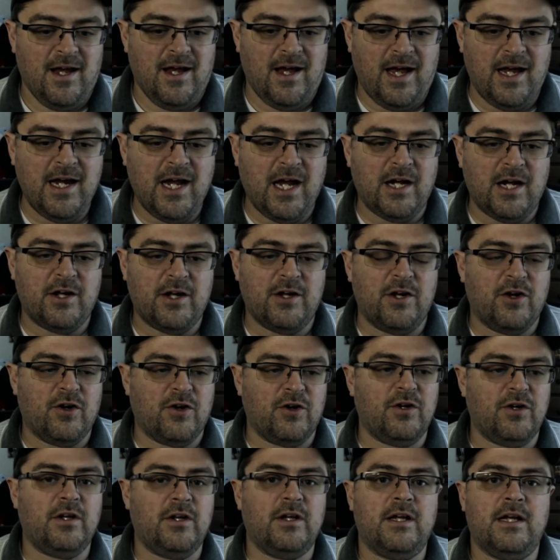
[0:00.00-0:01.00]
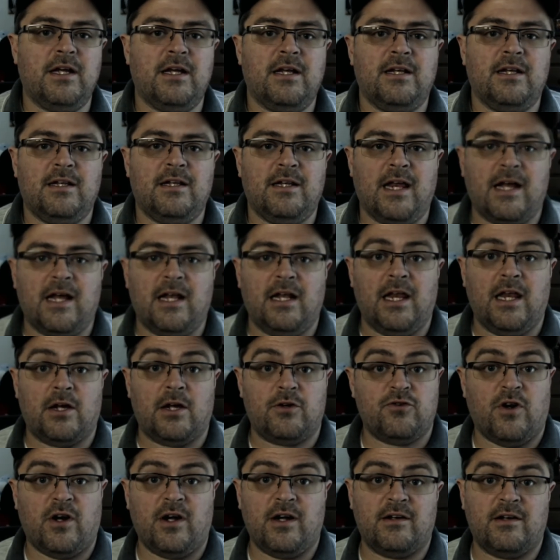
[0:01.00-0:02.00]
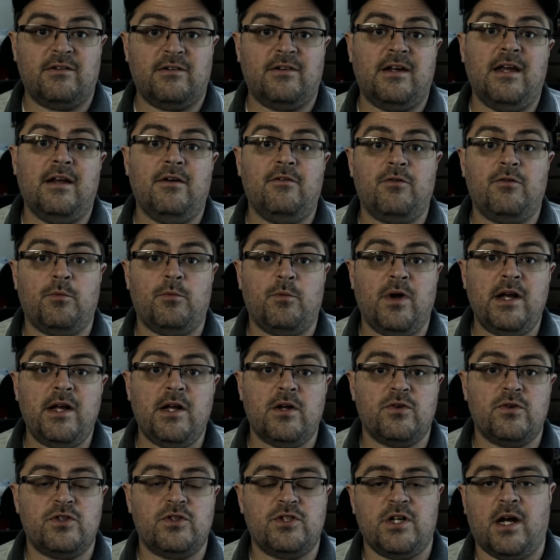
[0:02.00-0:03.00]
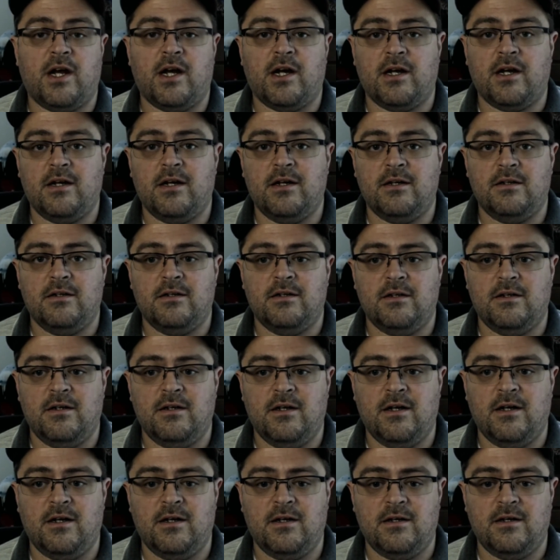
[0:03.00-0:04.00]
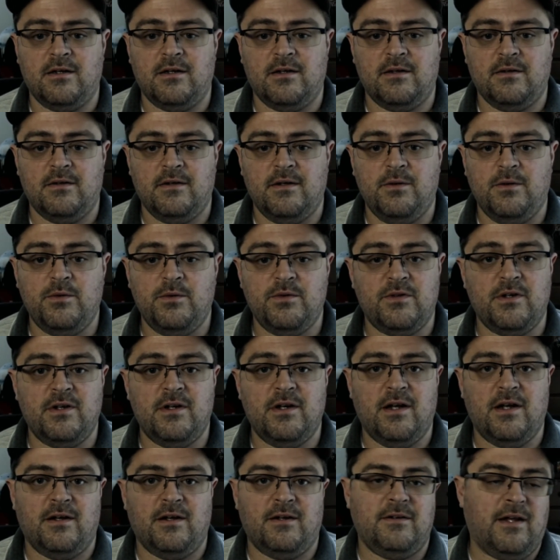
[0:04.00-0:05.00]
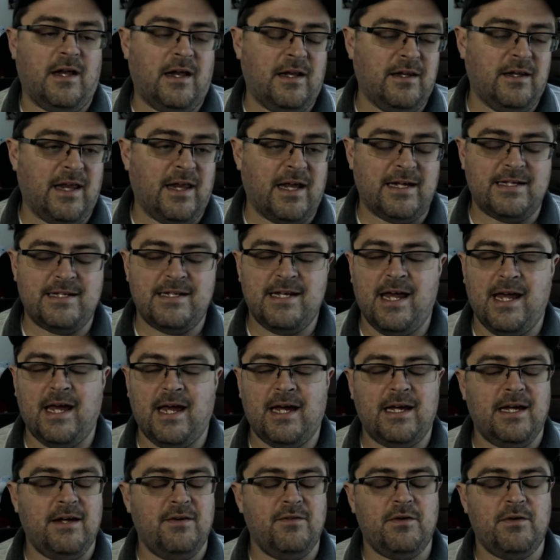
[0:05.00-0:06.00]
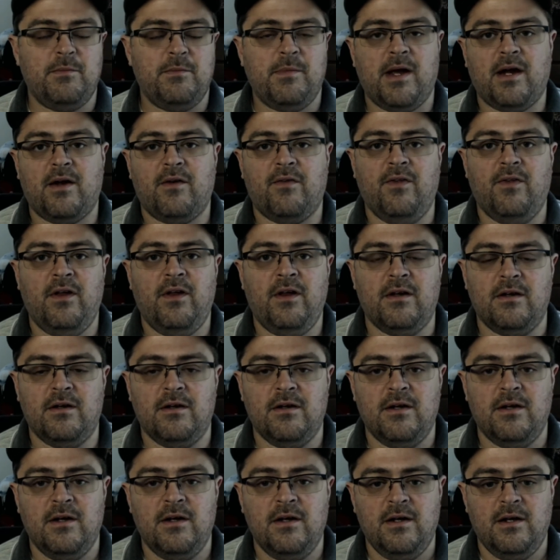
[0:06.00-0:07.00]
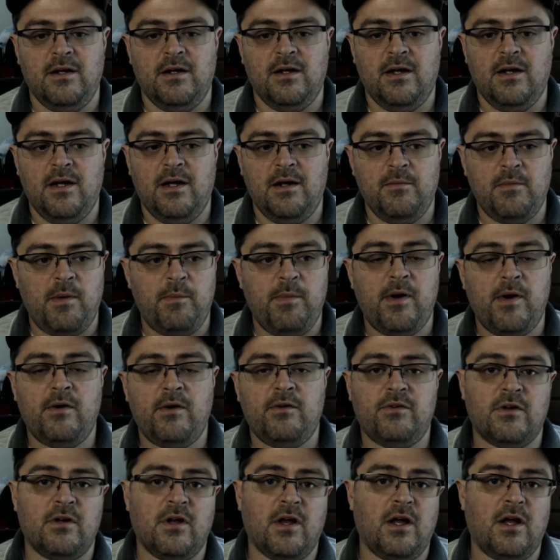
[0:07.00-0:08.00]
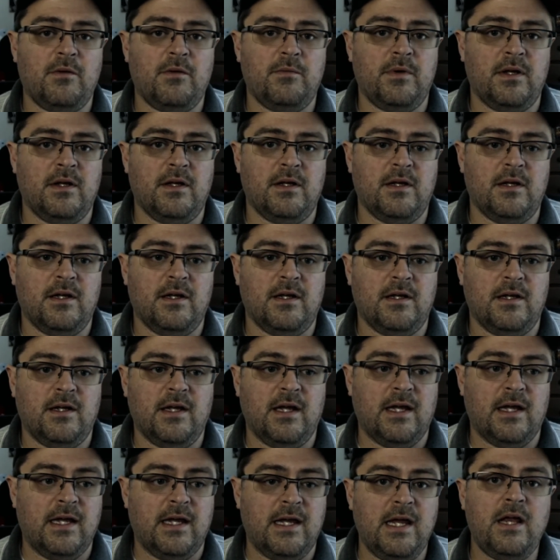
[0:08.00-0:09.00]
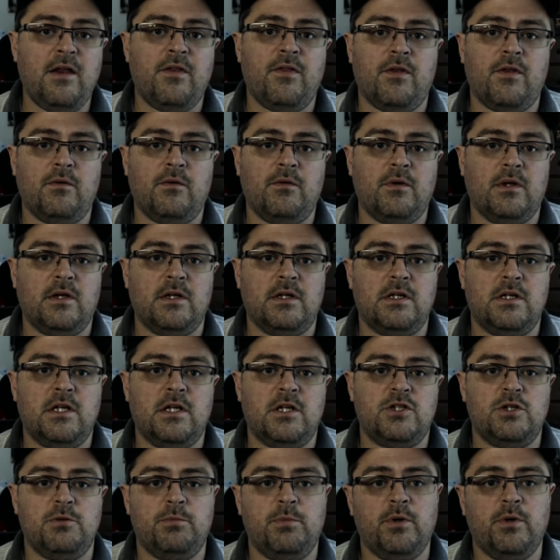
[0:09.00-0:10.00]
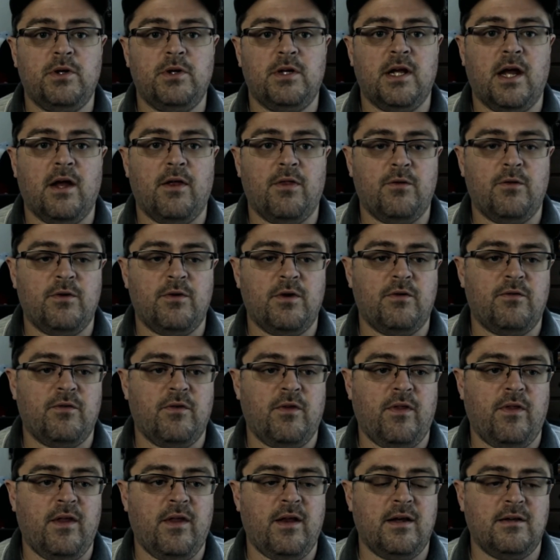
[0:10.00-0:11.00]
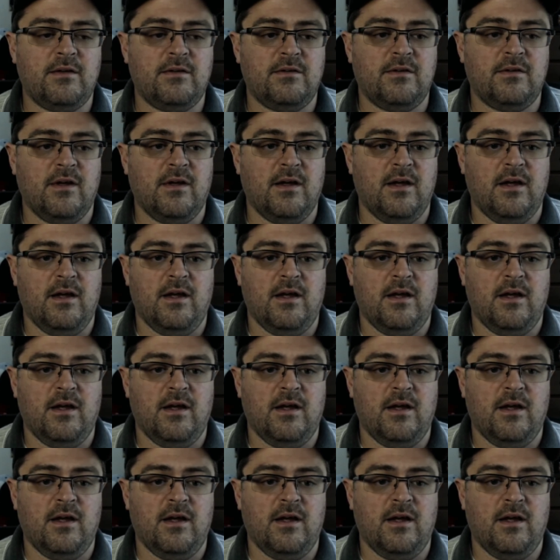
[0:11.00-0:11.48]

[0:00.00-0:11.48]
got an early electronics kit from Radio Shack. It was I liked tech even back then, and my parents had got me a kit that would let you put together different things